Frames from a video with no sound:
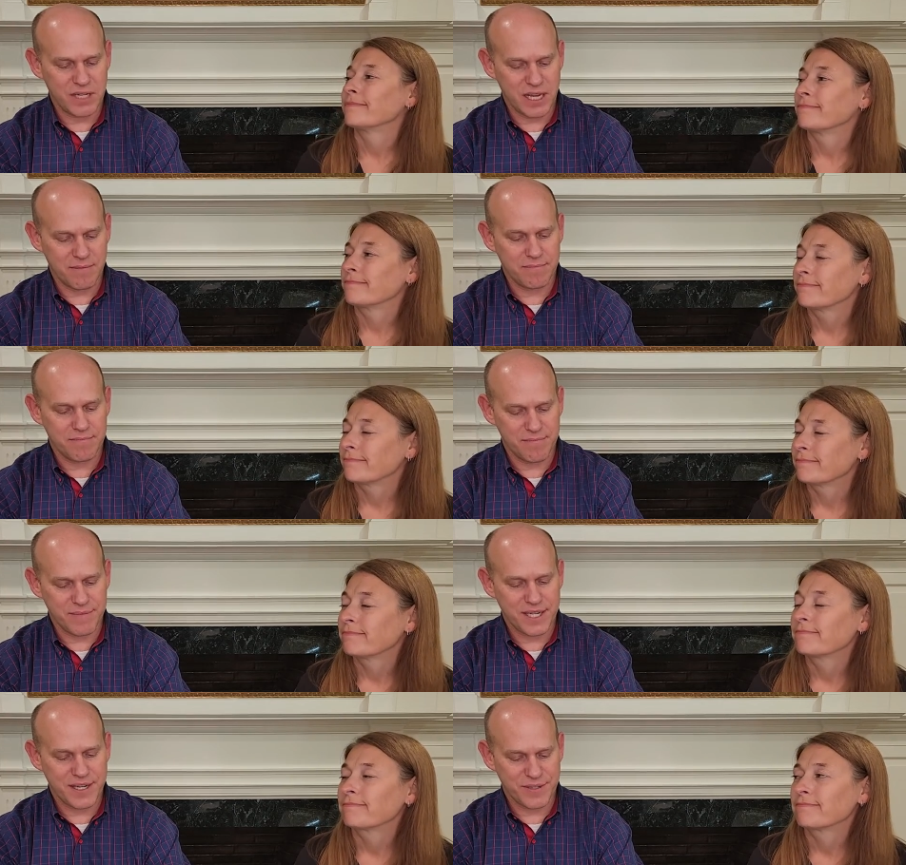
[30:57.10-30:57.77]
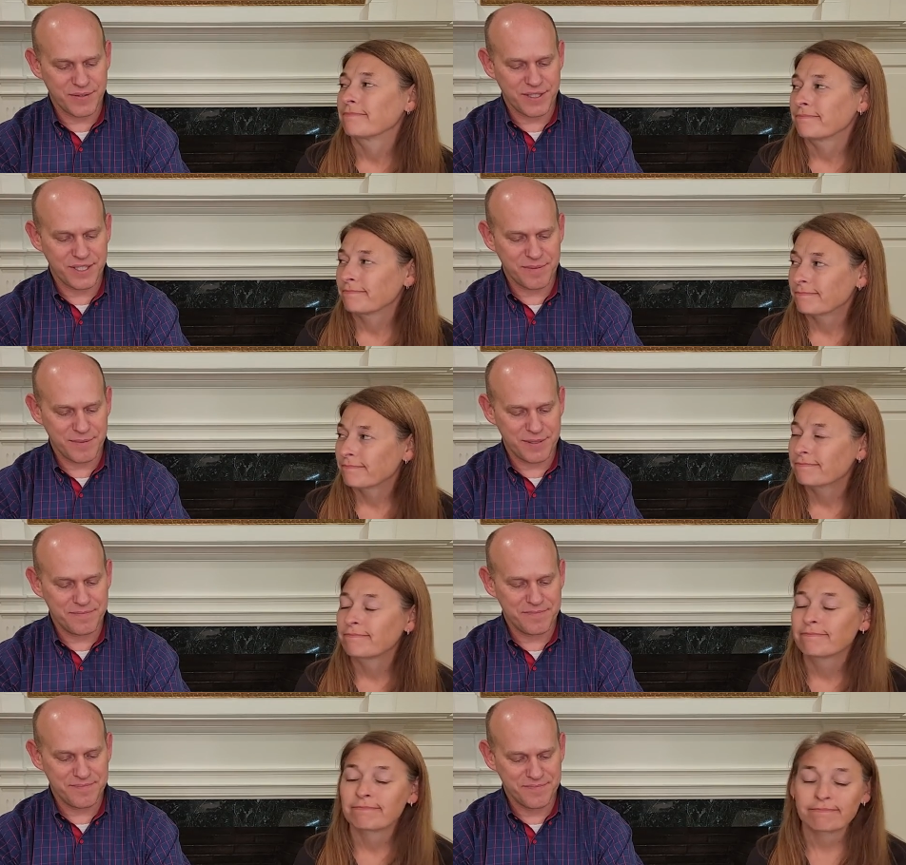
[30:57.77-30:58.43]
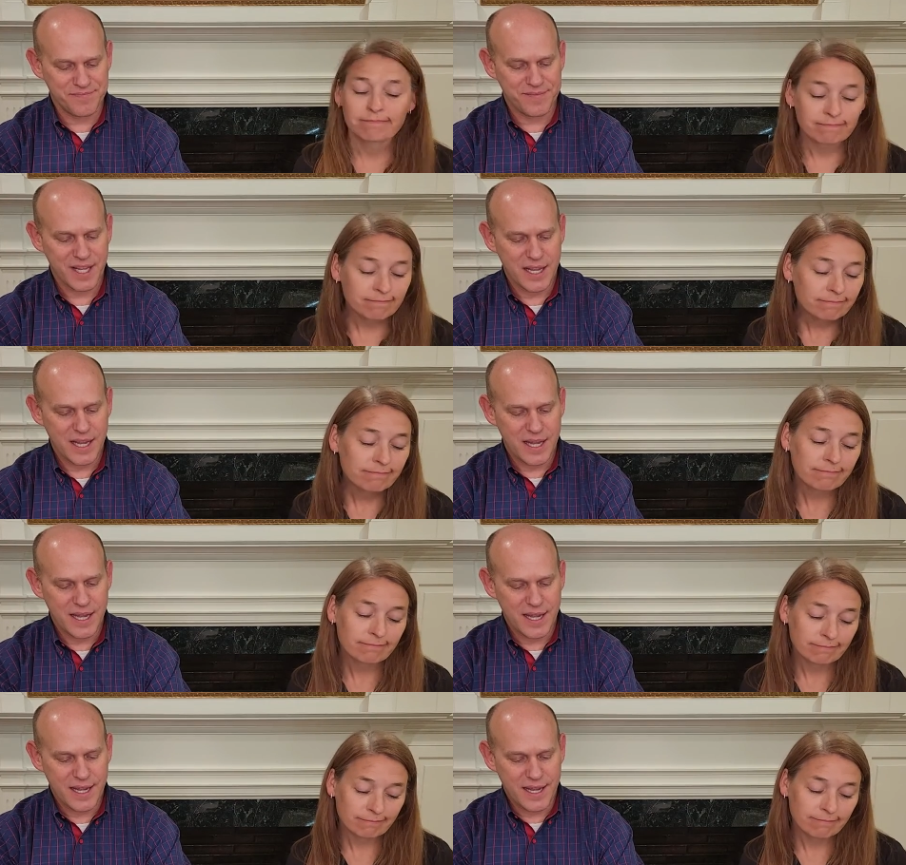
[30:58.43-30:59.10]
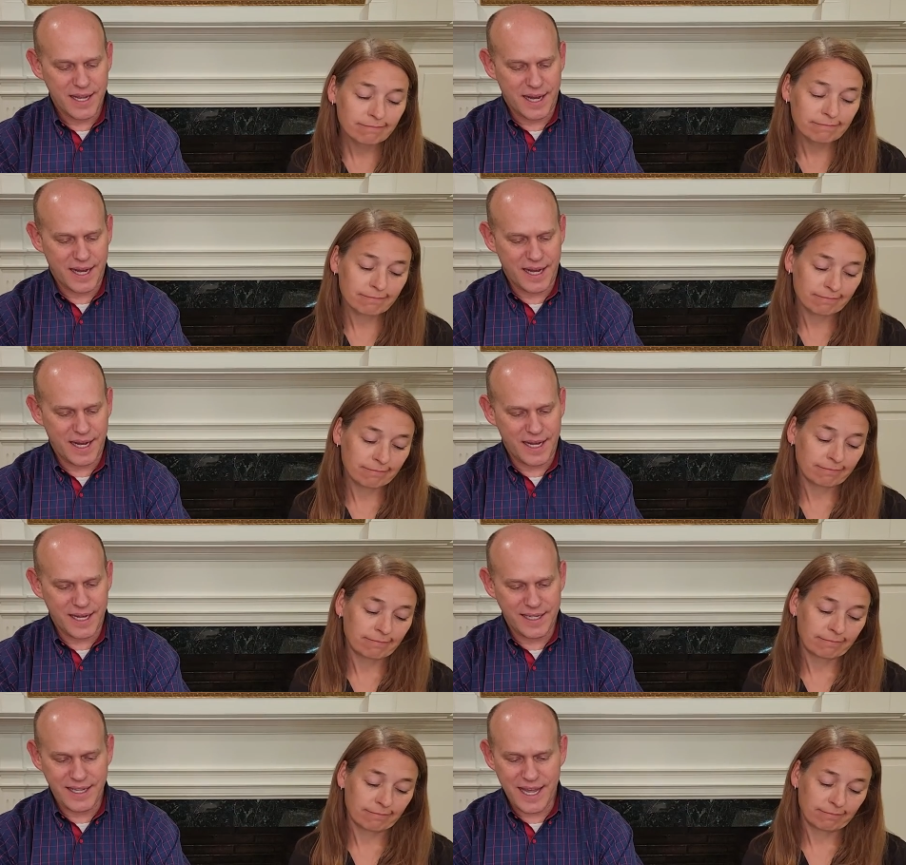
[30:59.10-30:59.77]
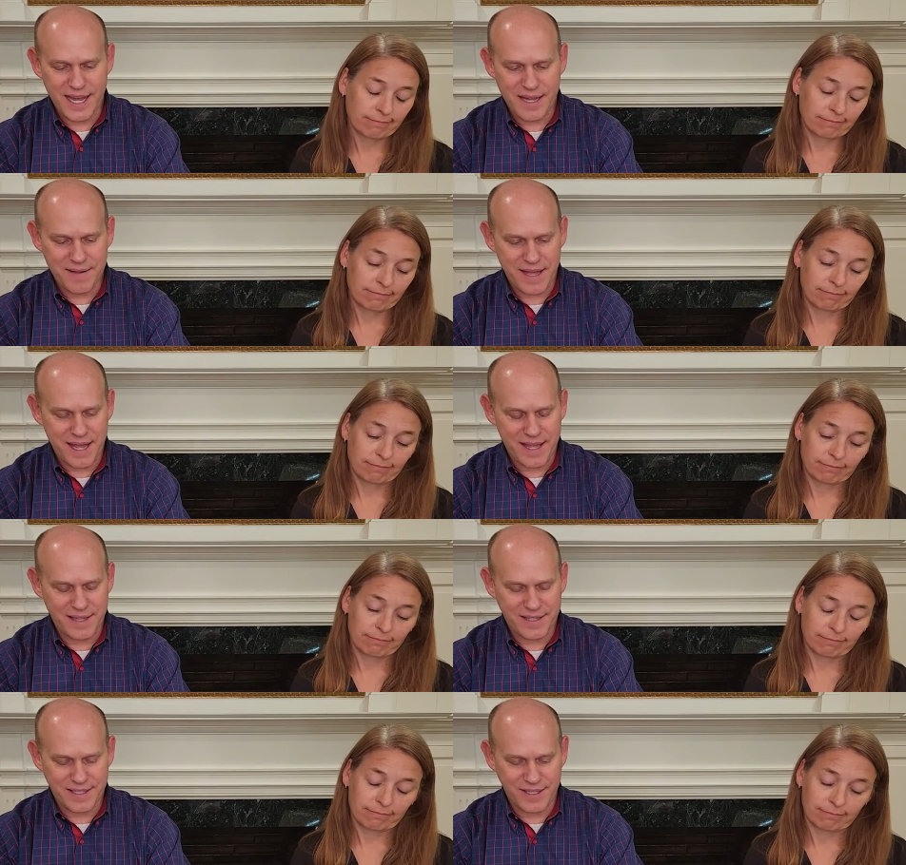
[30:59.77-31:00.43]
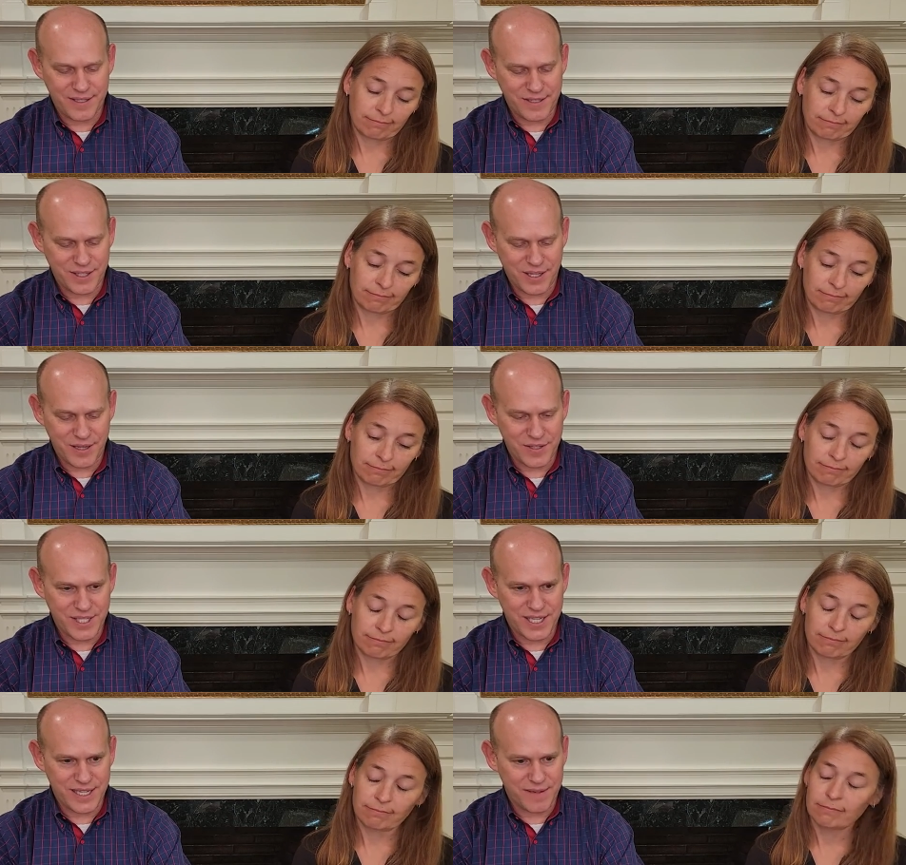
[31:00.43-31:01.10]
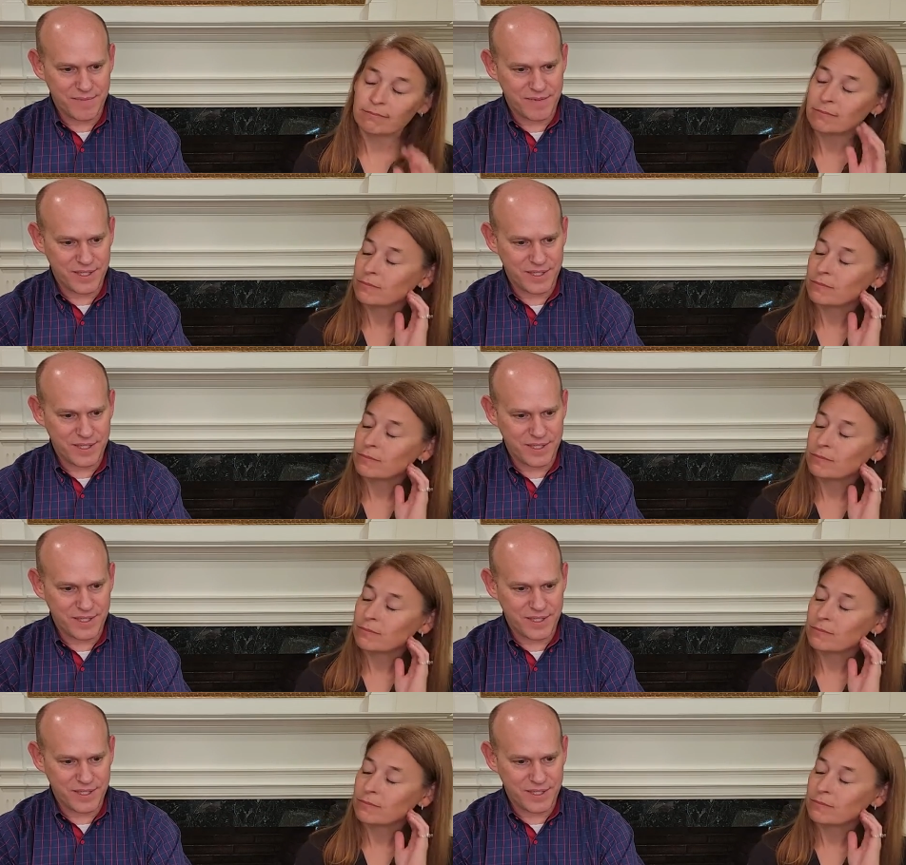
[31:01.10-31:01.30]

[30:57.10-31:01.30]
Speaker 1: Yeah, sounds reasonable. Uh, yeah, and you know, closing that,